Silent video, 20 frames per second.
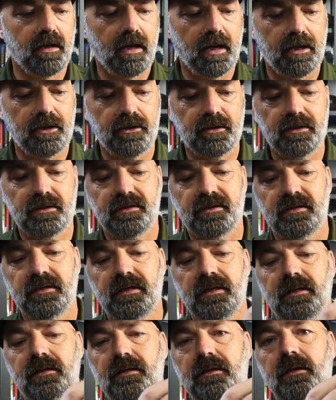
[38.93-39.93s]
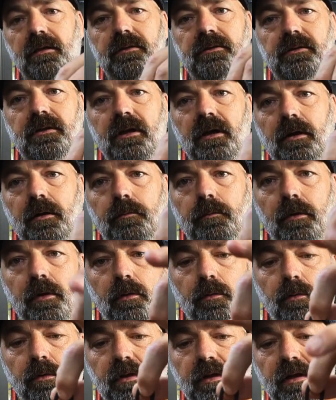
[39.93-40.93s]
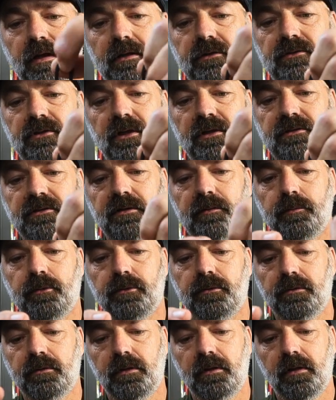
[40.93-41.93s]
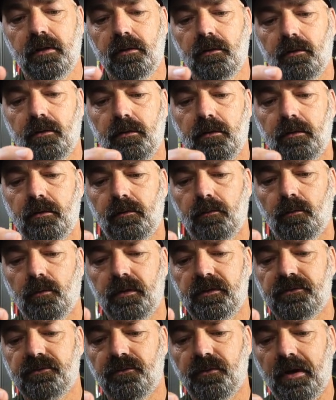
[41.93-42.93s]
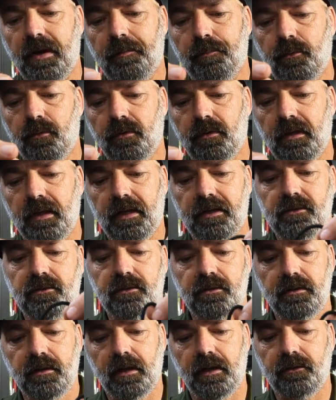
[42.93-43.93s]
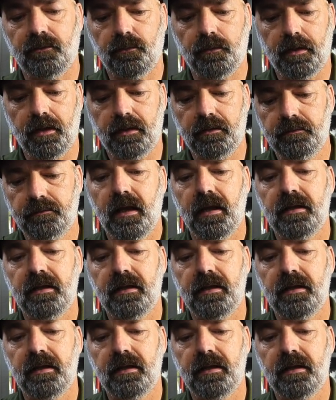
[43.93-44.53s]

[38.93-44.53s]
And you can see it does come with an adjustable wrist strap or lanyard as well.